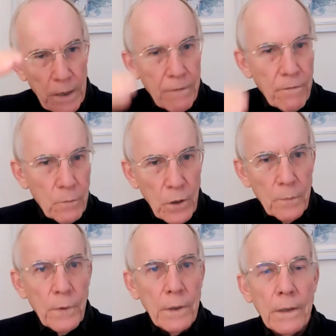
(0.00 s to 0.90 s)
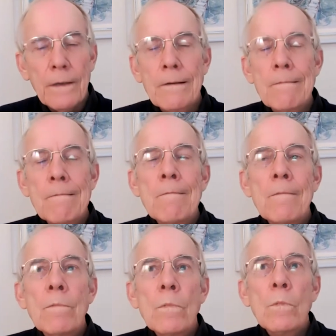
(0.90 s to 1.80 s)
whatever it might be?
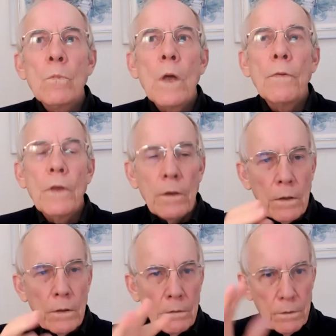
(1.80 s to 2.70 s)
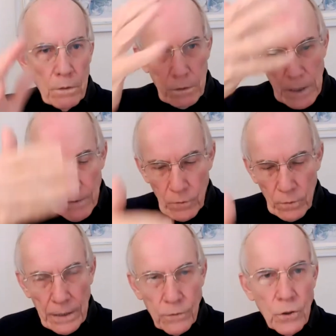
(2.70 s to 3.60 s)
And then I have all
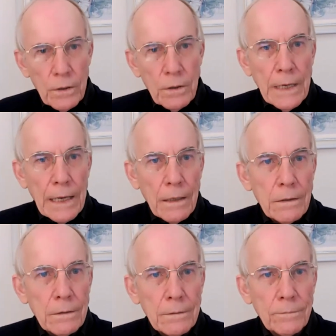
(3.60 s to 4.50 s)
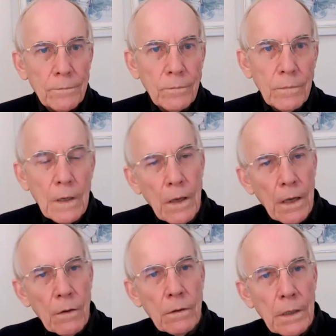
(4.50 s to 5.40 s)
that jotted down.
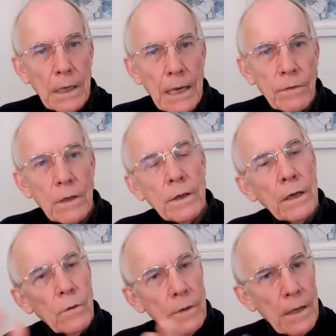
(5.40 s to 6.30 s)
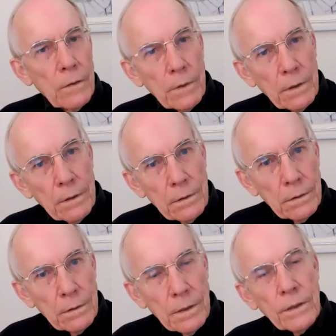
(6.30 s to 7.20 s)
And then I go to another one.
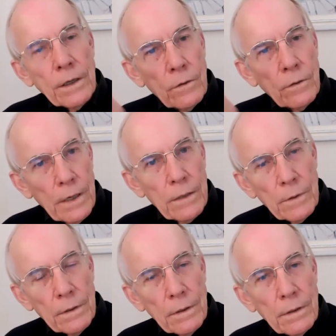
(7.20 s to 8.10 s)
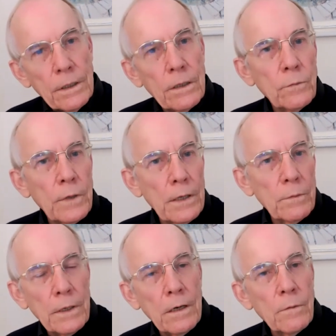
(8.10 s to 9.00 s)
And I go to another one. And I go to another
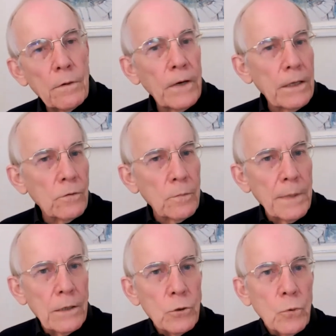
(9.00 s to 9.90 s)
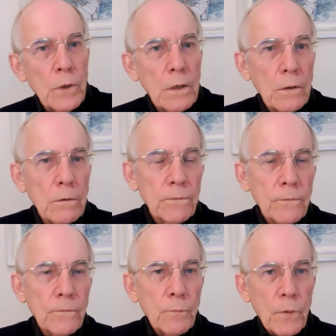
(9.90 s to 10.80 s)
one. And if I get to about 12,
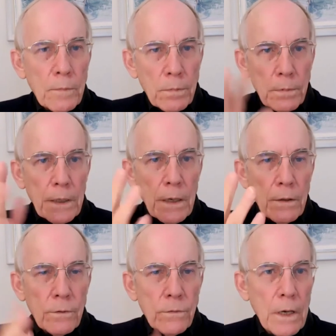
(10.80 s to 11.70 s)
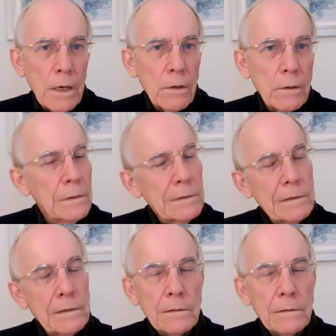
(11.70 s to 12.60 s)
you're probably going to say,
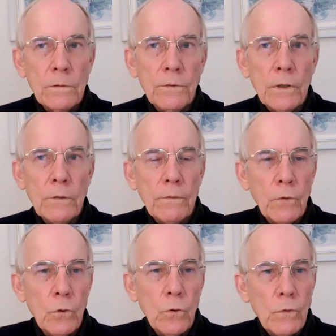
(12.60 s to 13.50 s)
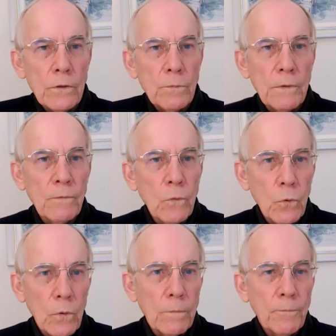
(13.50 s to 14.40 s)
oh, I think we've heard this
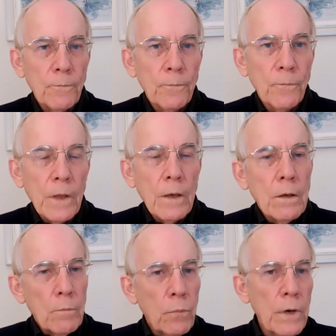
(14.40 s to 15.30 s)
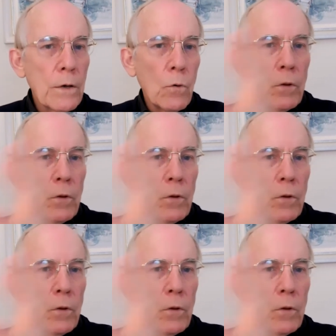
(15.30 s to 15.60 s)
before. Bring all